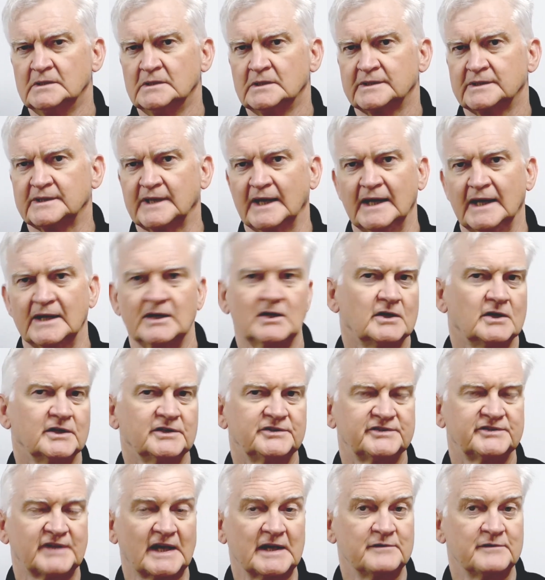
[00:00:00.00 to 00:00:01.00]
Can I
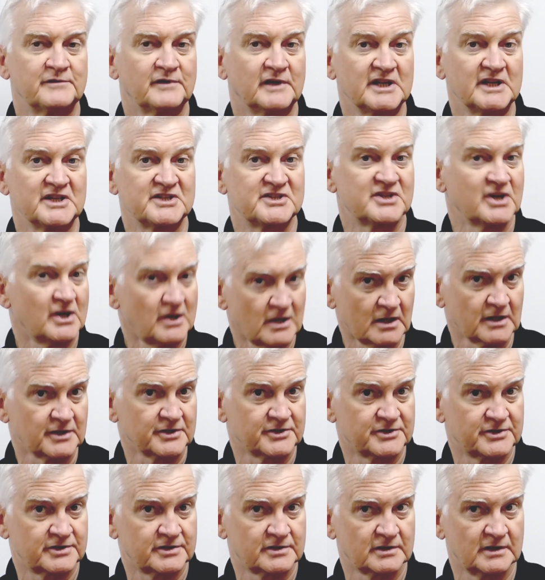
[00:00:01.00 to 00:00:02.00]
safely
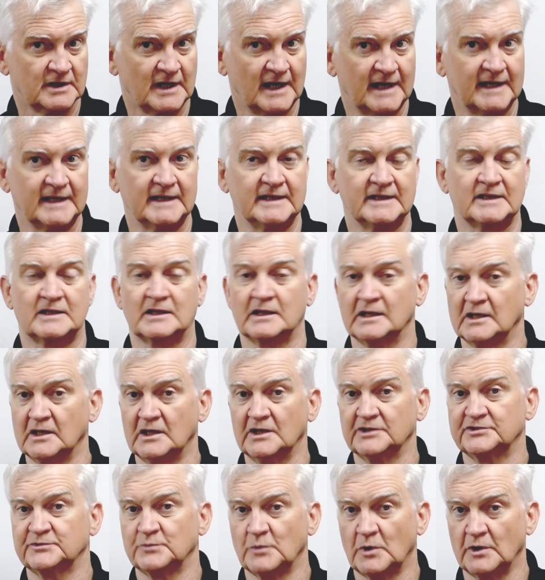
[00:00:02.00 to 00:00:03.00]
touch a
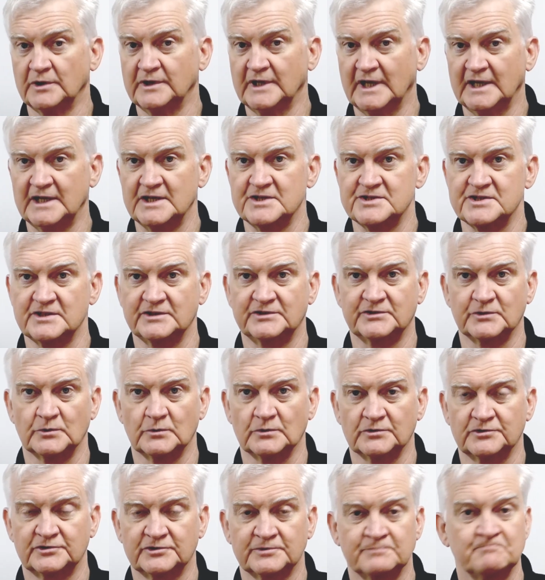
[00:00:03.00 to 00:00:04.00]
class 1 energy
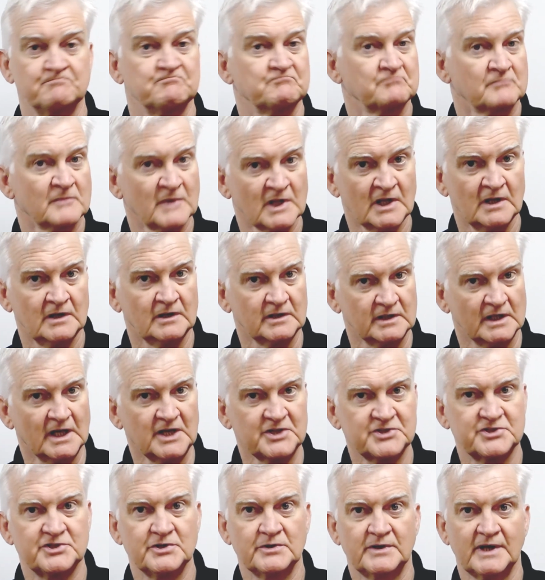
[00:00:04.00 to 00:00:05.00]
source?
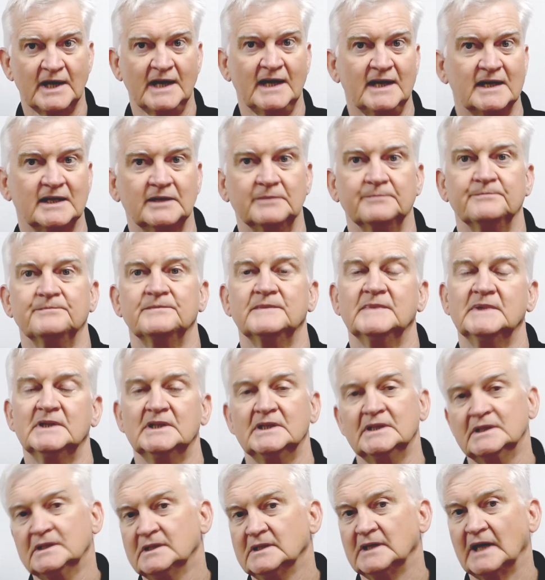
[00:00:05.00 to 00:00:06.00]
Yes, you can.
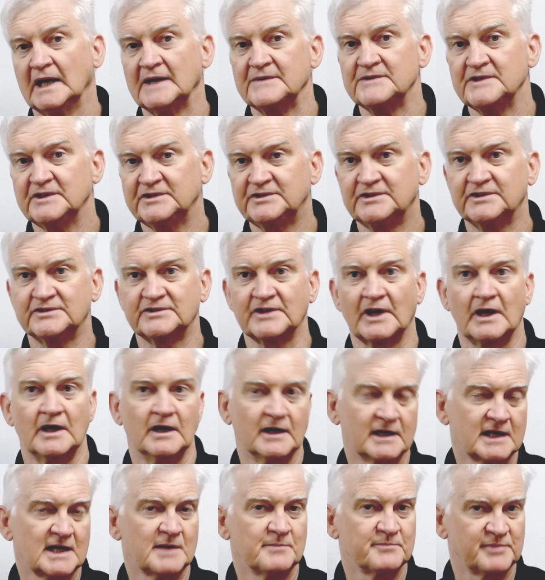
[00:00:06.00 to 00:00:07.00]
And this is
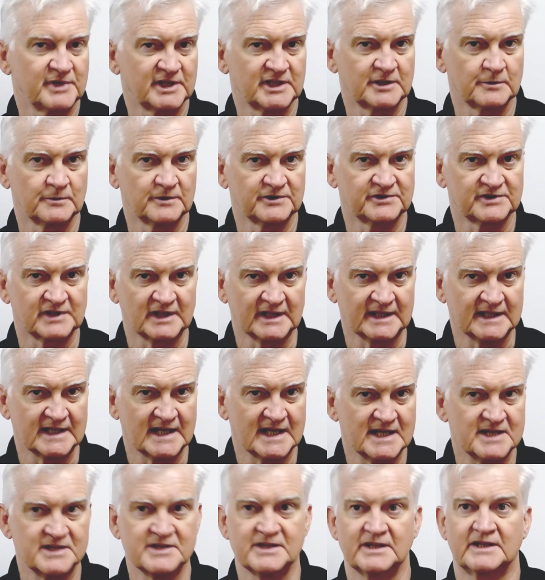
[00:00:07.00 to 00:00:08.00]
unambiguously
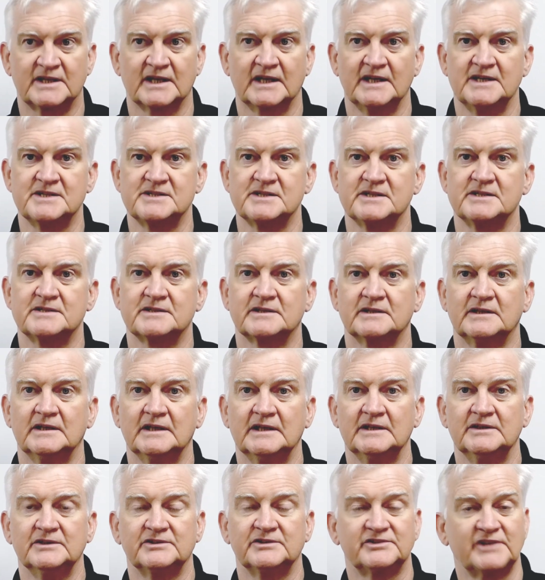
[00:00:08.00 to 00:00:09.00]
indicated
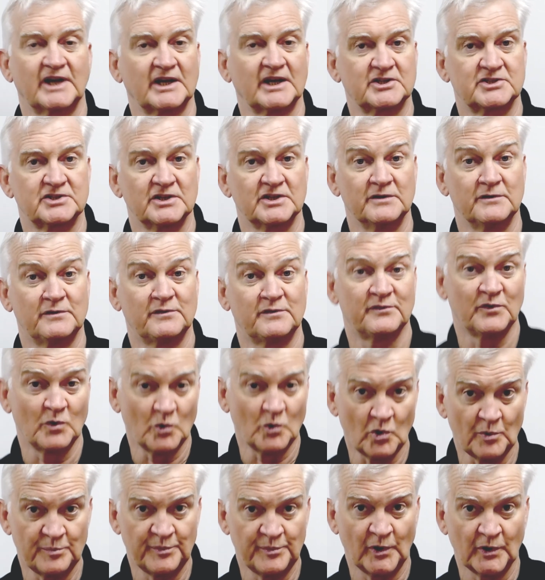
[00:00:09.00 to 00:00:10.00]
in section
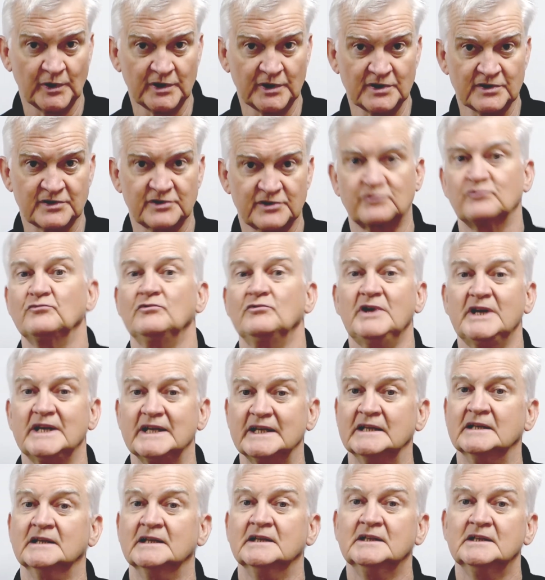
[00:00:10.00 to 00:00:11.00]

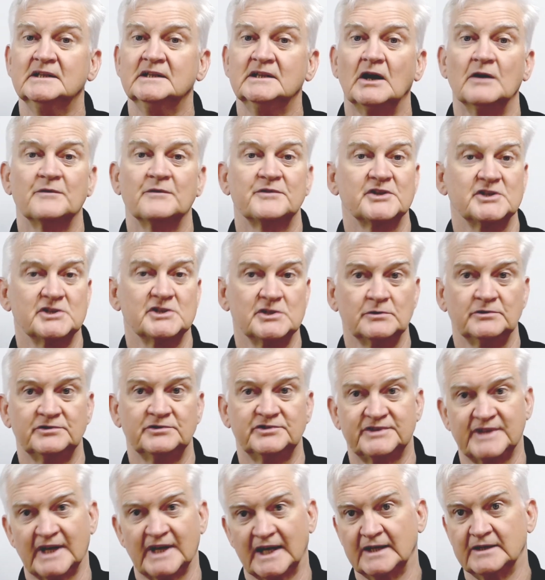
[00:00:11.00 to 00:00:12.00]
4.3 of the new
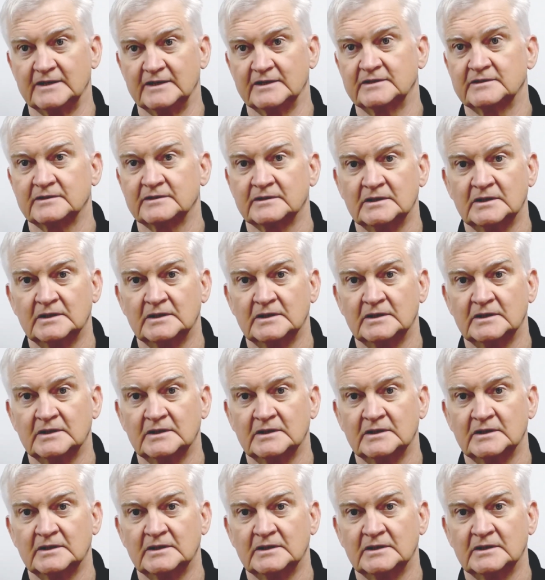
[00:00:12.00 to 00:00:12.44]
standard,